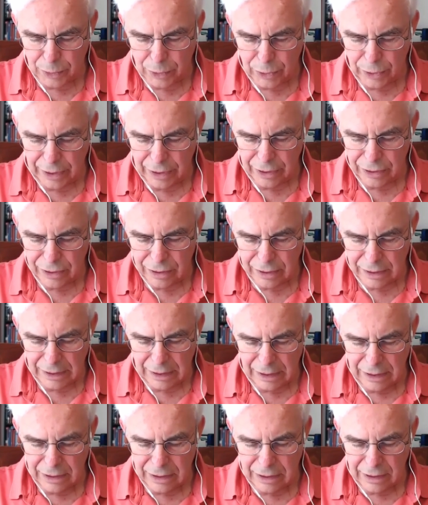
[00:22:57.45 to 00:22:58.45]
pointing to the
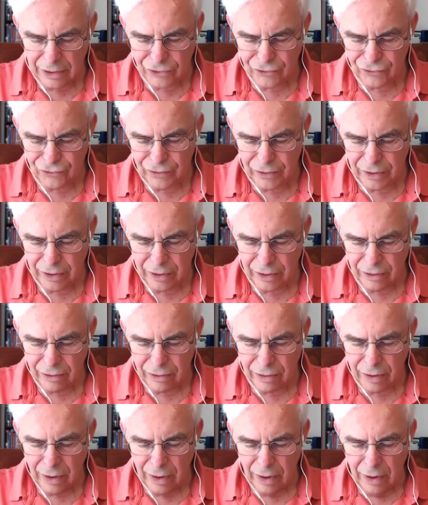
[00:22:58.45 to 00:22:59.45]
index
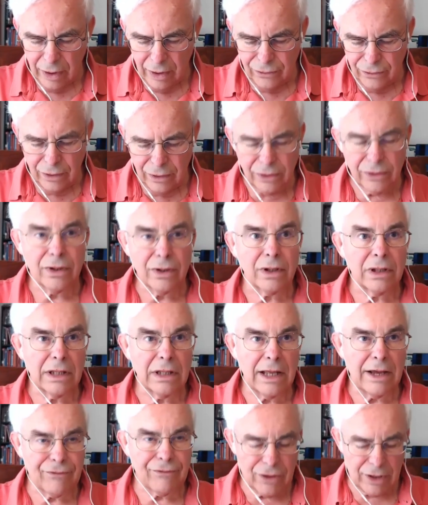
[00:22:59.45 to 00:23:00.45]
finger, the
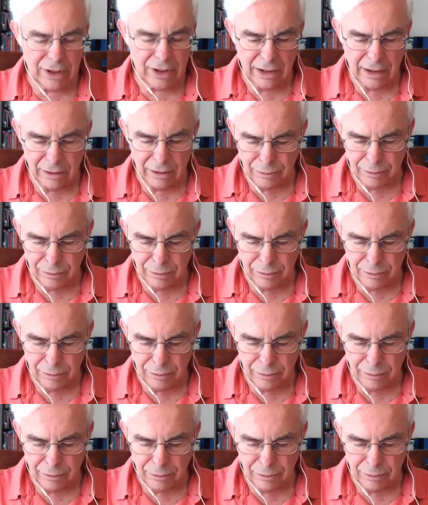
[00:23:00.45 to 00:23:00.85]
left hand